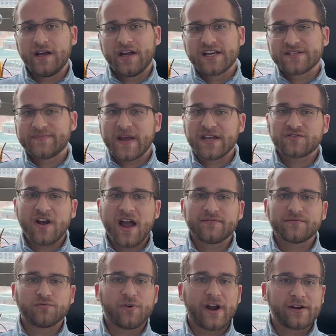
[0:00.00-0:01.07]
Spacecraft
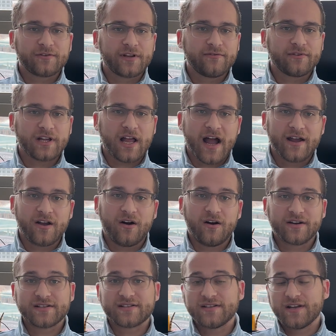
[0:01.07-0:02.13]
rarely rely on
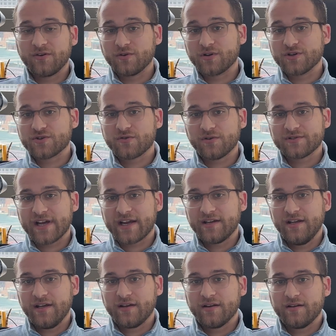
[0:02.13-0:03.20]
a single control
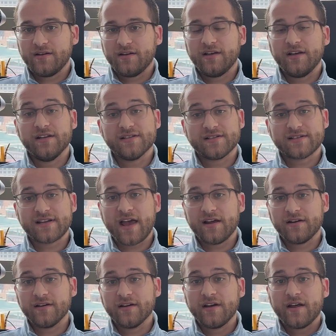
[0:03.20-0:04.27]
technique.
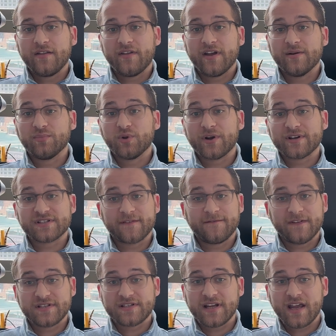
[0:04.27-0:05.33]
Instead, they employ
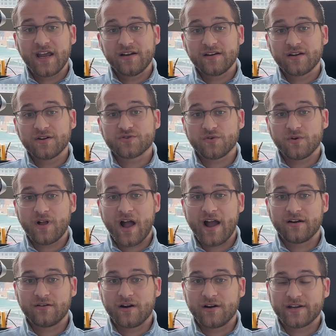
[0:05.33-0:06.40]
sophisticated control
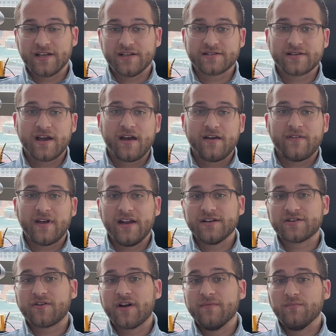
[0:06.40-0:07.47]
hierarchies that
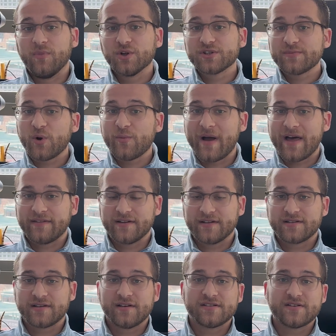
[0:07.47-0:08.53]
integrate multiple
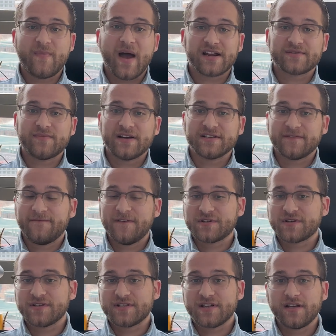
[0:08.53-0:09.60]
methods to maximize
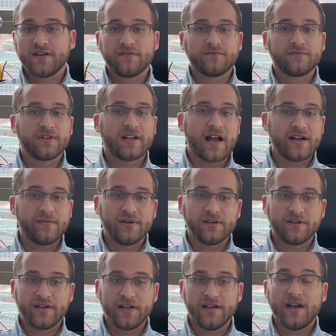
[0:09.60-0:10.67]
efficiency,
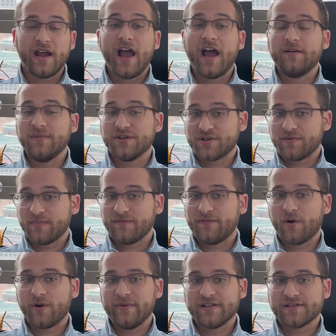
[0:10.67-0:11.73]
reliability, and mission
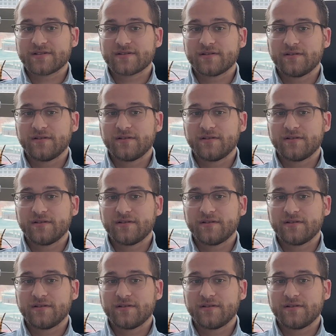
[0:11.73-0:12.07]
performance.